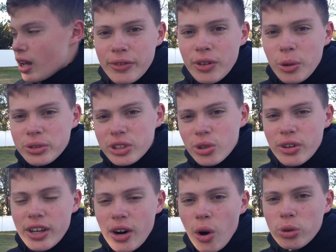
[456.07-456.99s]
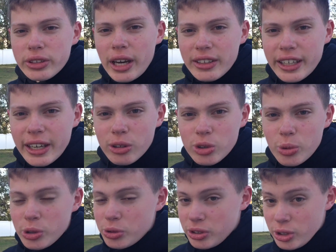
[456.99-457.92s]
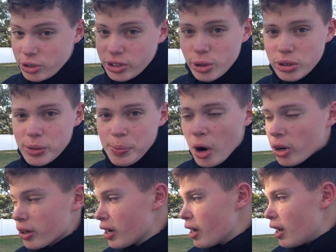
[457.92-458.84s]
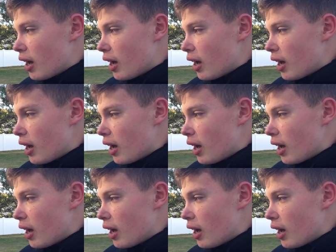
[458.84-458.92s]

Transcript: Even though we still need to hold down the kill switch, there's still spark.